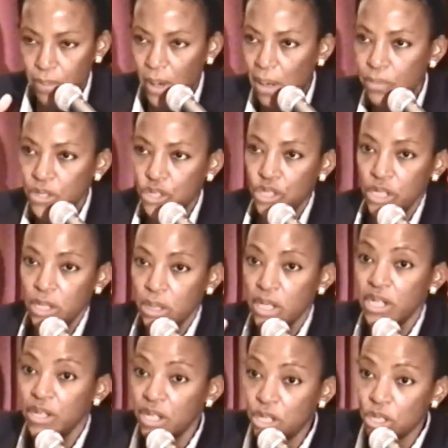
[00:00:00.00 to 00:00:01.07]
published in
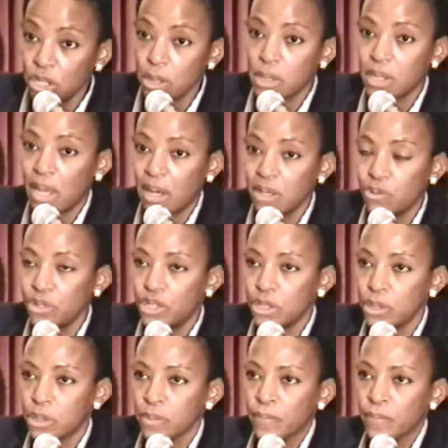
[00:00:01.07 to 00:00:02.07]
indigenous languages.